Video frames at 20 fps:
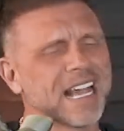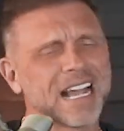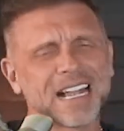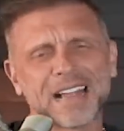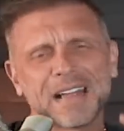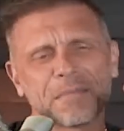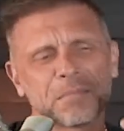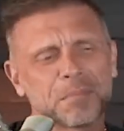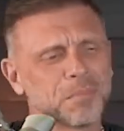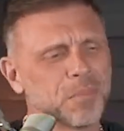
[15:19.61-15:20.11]
I
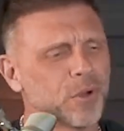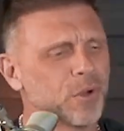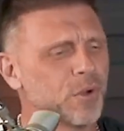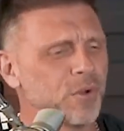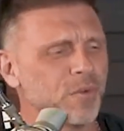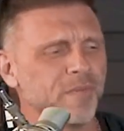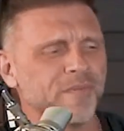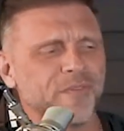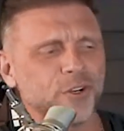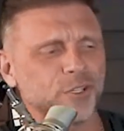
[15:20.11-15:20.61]
get,
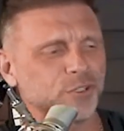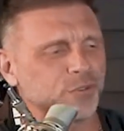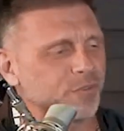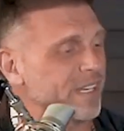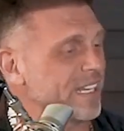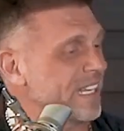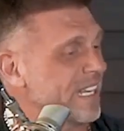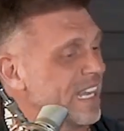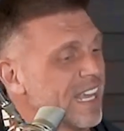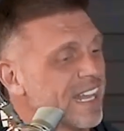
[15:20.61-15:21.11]
boom, first
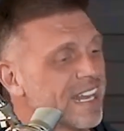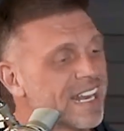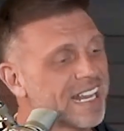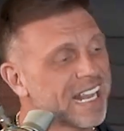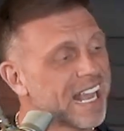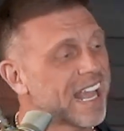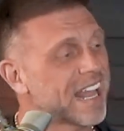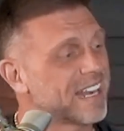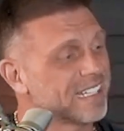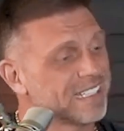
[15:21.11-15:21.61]
weekend, I
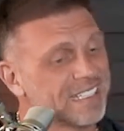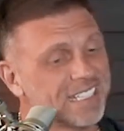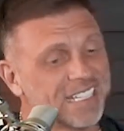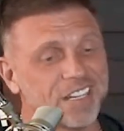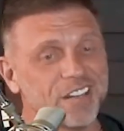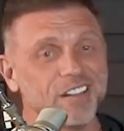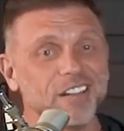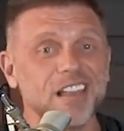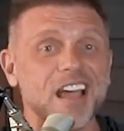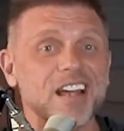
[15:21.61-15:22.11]
got a
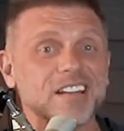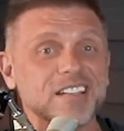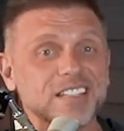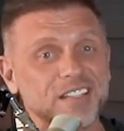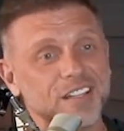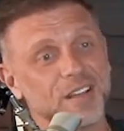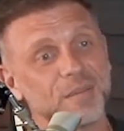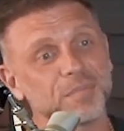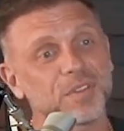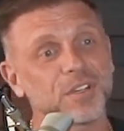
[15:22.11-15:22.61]
deal, locked it
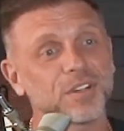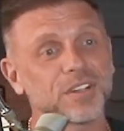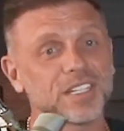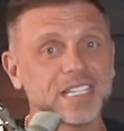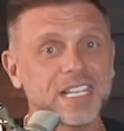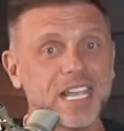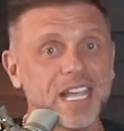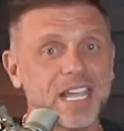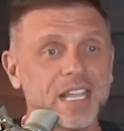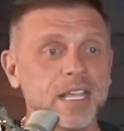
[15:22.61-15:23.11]
up,
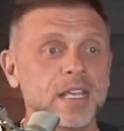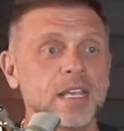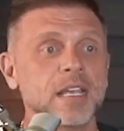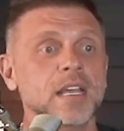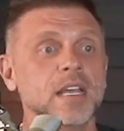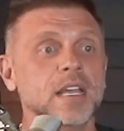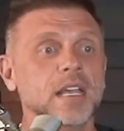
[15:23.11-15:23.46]
30K.